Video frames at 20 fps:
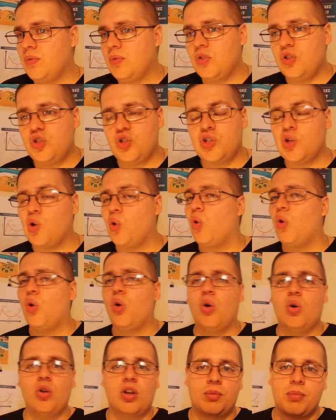just
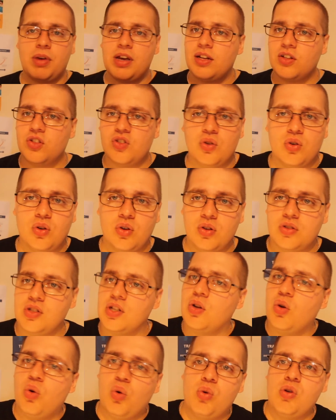all the mentors
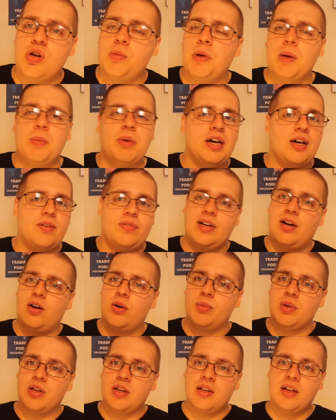and all the people that have
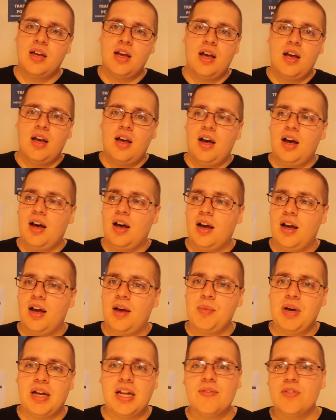helped me,
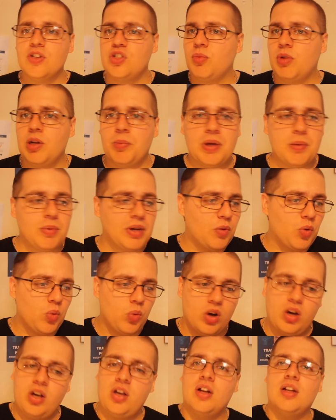and even some of the people that
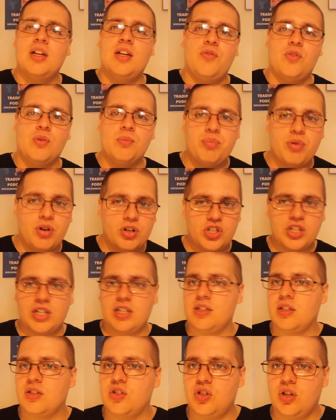we're working on different
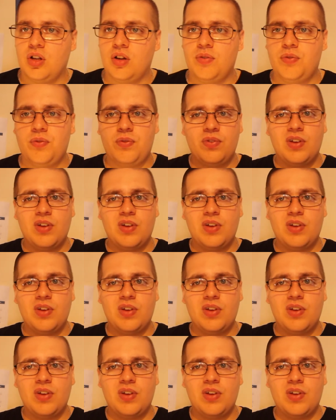projects and stuff.